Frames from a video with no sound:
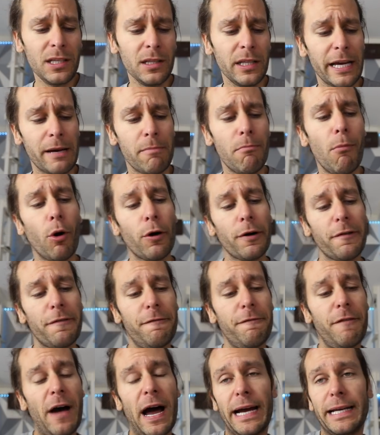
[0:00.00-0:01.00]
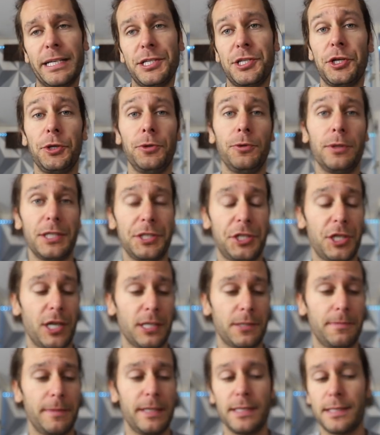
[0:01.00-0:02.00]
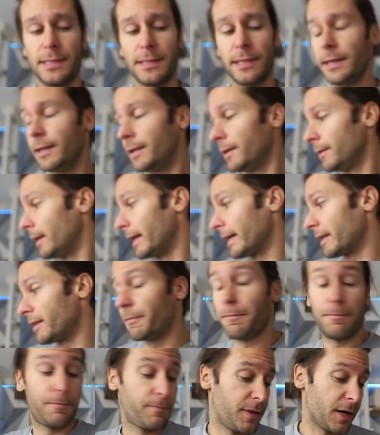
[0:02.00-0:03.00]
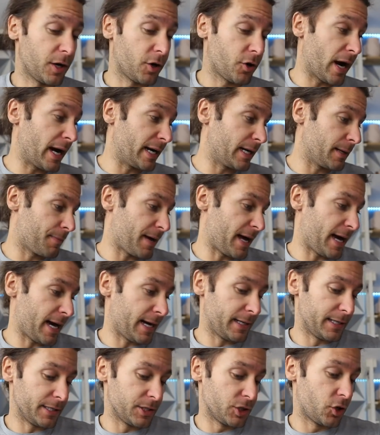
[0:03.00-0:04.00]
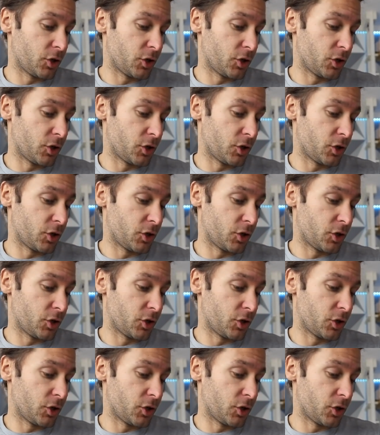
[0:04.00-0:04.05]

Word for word: like more fine tune adjustments. Like the, the grinding pad is